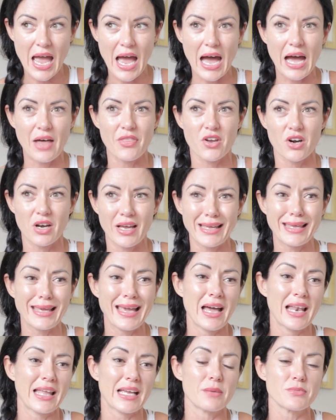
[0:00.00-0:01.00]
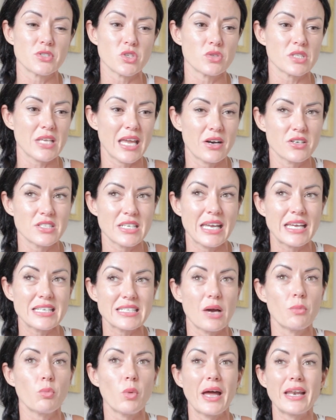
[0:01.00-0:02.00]
And they're like, yeah, like I'm so scared to
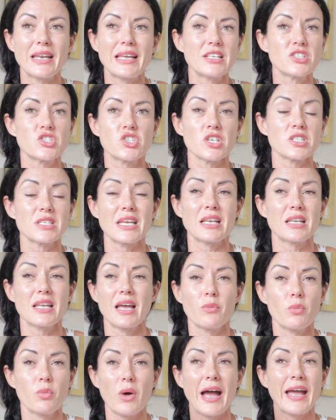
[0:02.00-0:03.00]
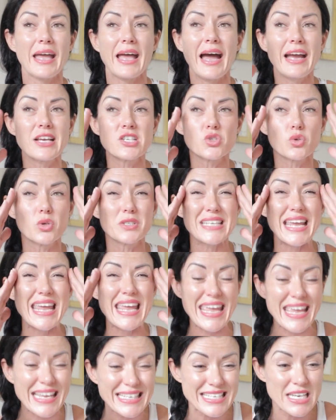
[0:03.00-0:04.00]
eat. And I sold
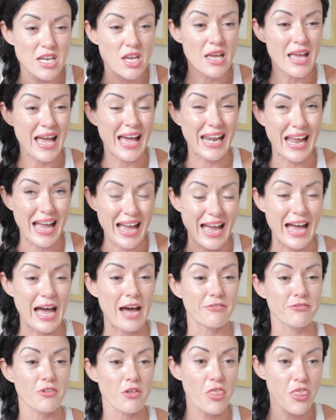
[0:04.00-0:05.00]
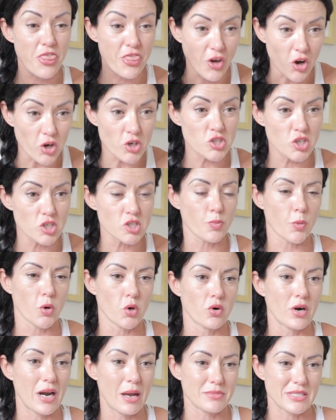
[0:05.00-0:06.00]
8,500
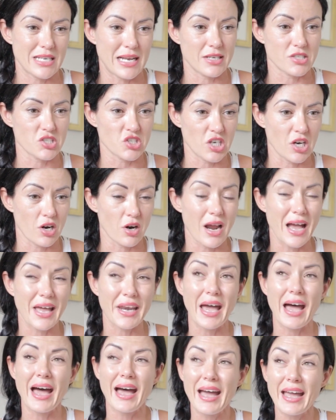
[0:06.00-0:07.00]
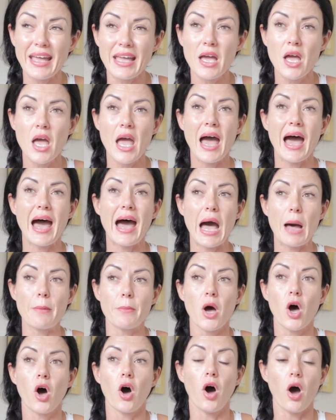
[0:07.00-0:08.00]
programs last year. And I
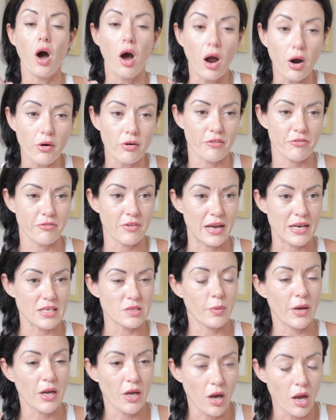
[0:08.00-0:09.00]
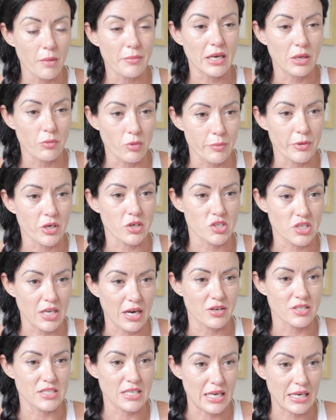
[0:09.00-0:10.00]
am horrified by how many women are
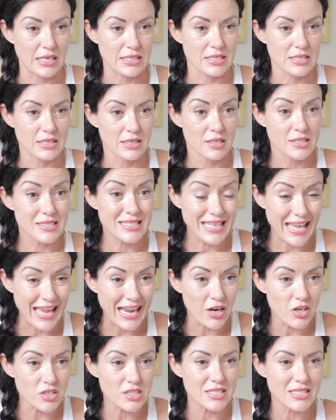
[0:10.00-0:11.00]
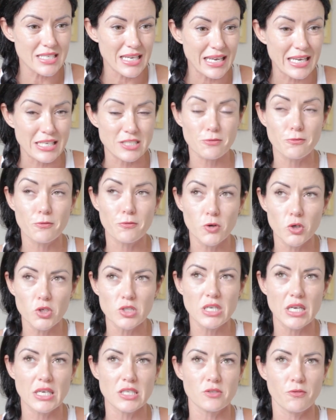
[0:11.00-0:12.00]
scared to eat. Scared to eat.
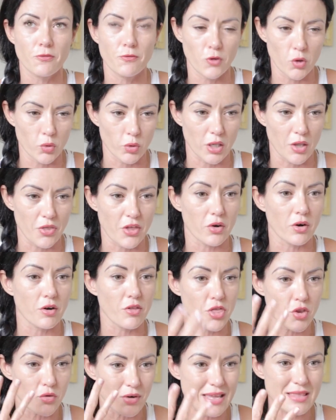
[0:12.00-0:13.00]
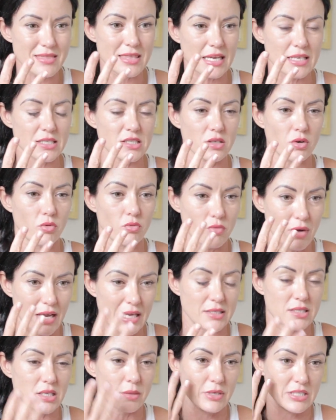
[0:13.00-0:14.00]
Food is fuel. There are 3 things that
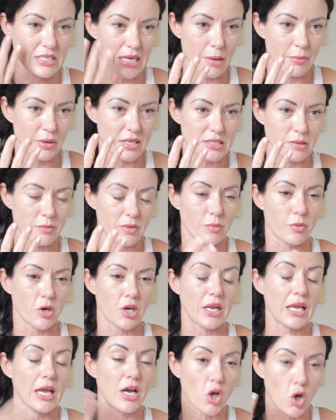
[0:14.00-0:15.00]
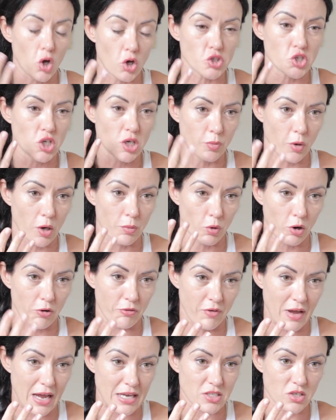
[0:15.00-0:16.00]
raise the metabolism in the body and cause you to burn more
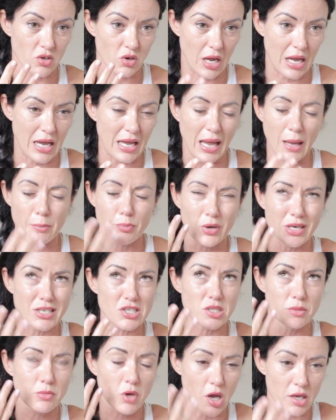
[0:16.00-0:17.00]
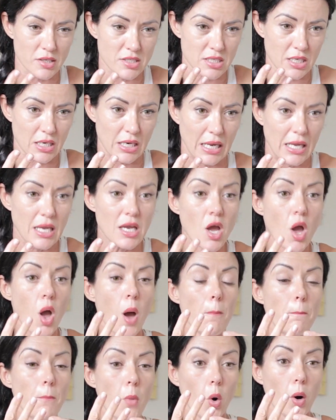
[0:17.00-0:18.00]
fat, okay? I preach them constantly.
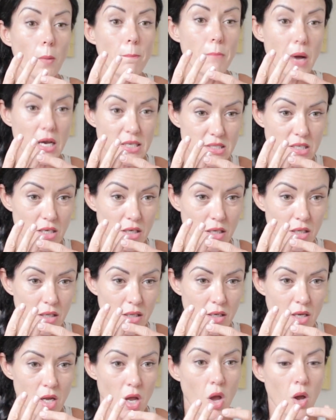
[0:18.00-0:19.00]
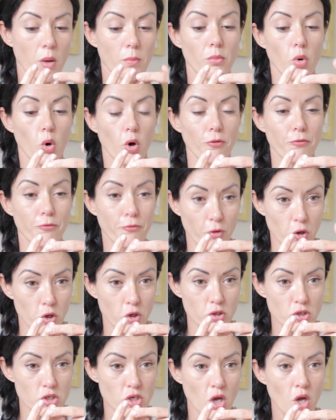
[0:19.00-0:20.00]
More muscle, more
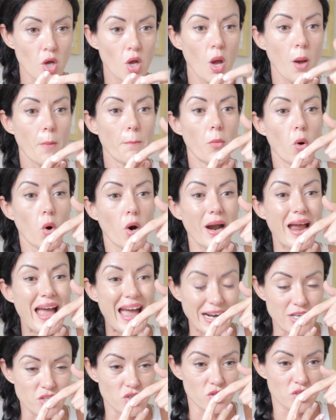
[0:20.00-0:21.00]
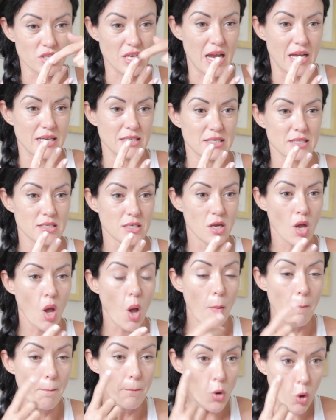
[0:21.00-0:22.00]
food, more exercise.
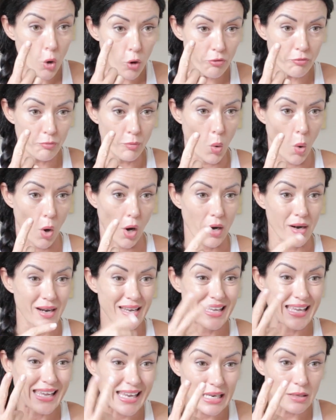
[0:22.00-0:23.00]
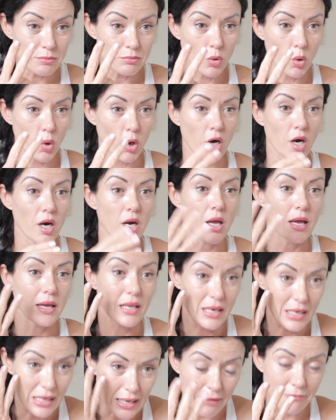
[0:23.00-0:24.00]
Move more, eat more,
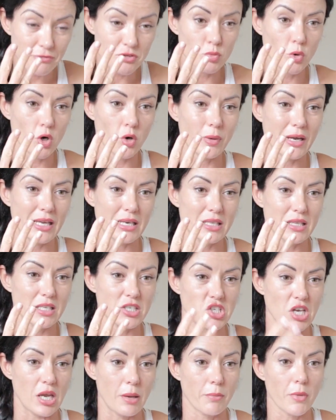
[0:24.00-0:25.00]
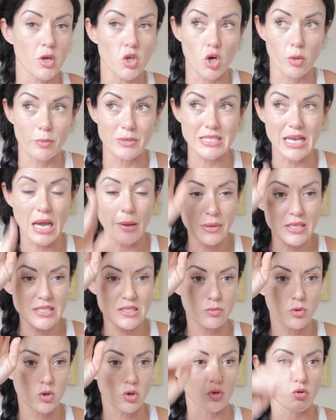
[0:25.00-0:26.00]
lift more weight in the gym. Your
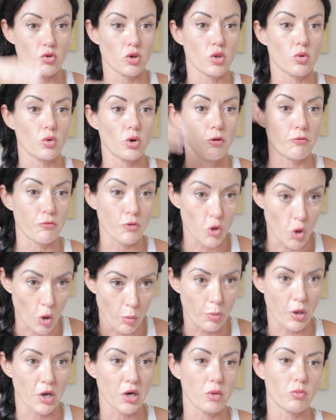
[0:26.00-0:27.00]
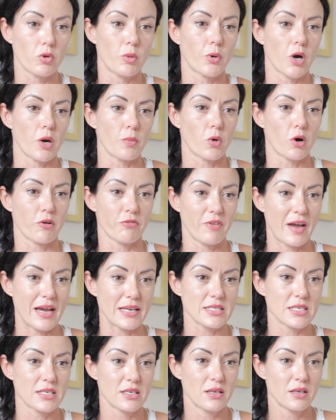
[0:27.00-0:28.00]
metabolism will go through the roof. Your body will burn more
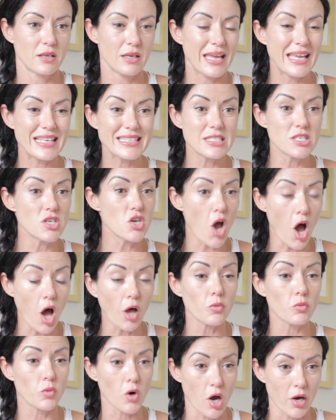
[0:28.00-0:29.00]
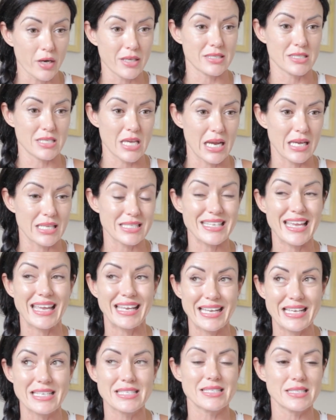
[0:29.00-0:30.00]
fat. It's not rocket science.
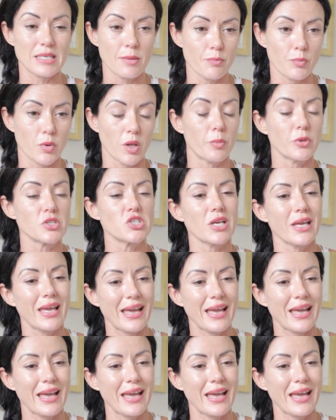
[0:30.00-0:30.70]
It is simple, but you